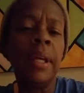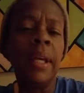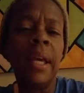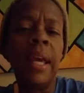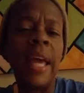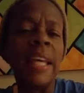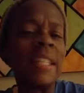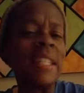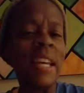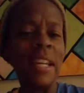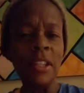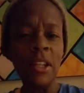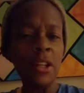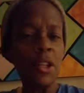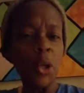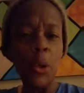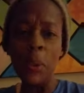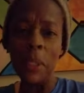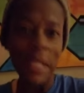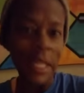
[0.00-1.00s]
It has nothing to
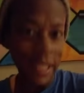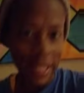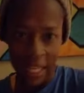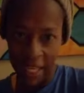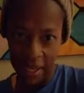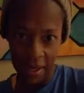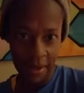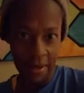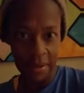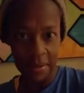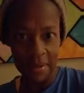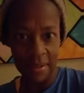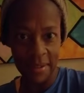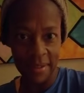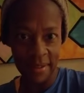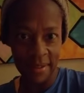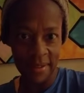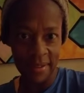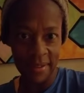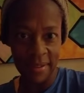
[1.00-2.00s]
do with anything
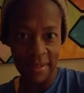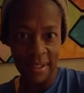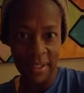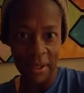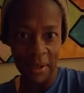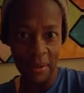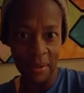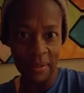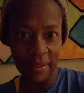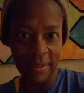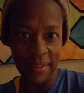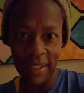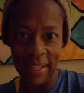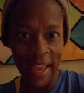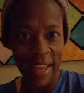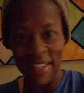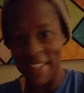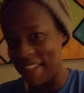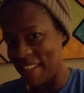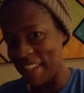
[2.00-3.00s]
else. You know, it
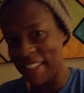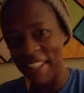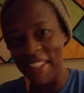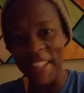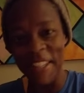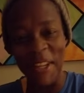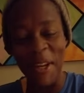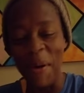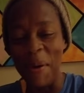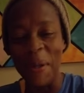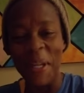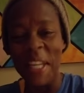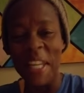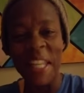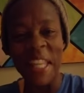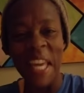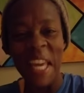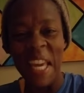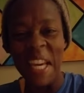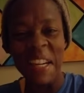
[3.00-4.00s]
has nothing to do with
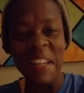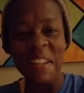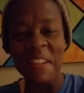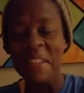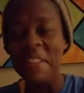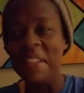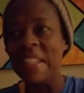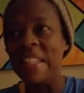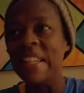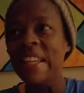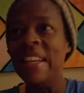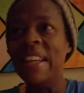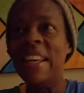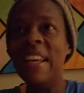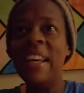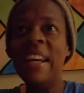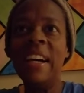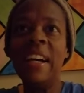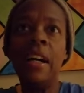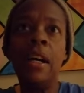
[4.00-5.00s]
anything else.
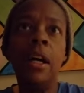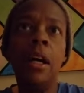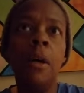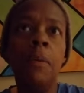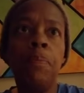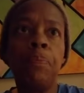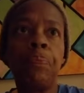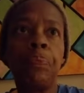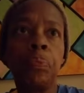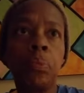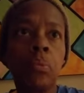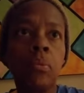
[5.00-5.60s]
Um,